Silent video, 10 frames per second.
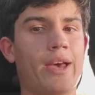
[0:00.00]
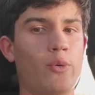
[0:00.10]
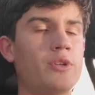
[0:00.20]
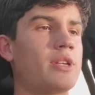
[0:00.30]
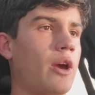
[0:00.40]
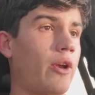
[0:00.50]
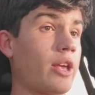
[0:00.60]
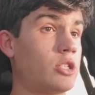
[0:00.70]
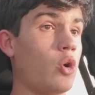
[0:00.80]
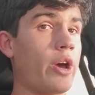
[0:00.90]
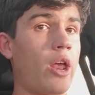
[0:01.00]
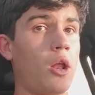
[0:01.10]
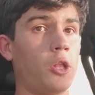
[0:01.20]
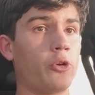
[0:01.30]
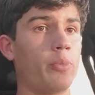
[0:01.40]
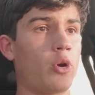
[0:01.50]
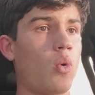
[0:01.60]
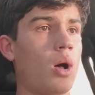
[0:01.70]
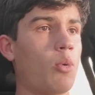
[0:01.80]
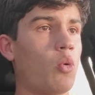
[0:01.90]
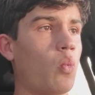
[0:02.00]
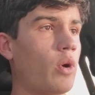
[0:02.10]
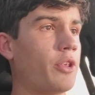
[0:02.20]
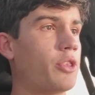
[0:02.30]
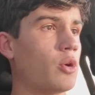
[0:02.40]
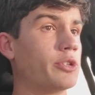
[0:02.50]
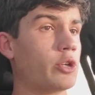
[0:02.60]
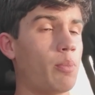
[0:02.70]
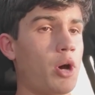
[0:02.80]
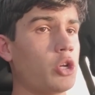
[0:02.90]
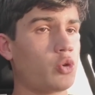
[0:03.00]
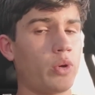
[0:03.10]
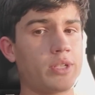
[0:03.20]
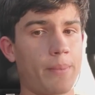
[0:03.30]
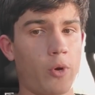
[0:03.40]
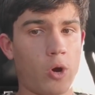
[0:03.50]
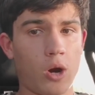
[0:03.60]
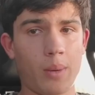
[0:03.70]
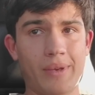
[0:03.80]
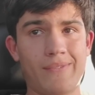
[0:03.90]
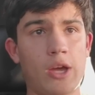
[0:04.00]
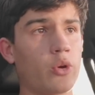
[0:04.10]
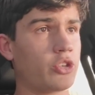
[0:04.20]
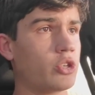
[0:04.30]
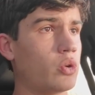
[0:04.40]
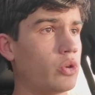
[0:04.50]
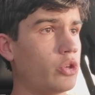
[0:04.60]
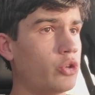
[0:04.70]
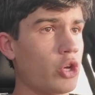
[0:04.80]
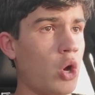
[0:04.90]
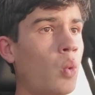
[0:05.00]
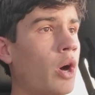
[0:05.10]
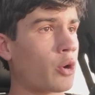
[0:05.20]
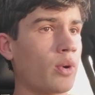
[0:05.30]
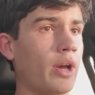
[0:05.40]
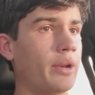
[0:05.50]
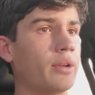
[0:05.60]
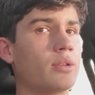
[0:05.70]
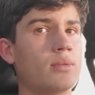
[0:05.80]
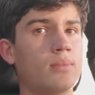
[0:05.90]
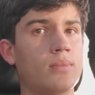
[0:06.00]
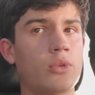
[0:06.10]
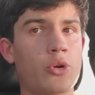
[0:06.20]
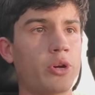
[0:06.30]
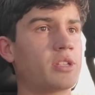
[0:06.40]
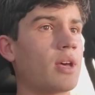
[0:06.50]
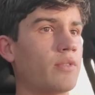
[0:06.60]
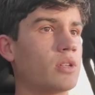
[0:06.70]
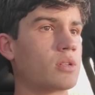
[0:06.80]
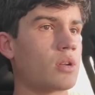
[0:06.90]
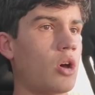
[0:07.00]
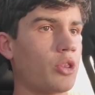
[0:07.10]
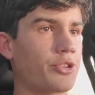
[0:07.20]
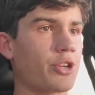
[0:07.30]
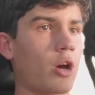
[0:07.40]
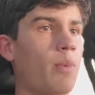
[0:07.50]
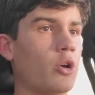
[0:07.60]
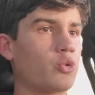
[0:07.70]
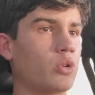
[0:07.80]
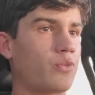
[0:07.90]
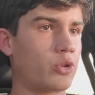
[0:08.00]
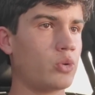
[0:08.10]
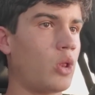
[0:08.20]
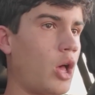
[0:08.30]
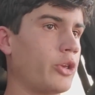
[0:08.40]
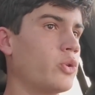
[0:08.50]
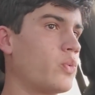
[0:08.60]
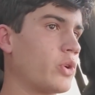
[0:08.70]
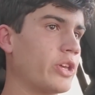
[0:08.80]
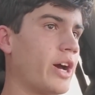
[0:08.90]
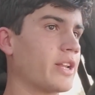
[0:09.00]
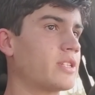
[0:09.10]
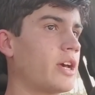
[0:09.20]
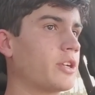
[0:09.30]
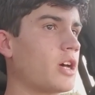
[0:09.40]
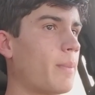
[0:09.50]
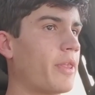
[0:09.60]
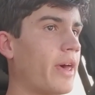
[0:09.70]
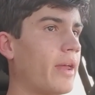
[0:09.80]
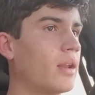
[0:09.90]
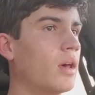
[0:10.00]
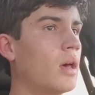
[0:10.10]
scary. And I still get a little bit of wobble with those. So ball joints are coming very soon. You don't want to run 37s on the stock ball joints for too long. You really got to stay on top of that. I'm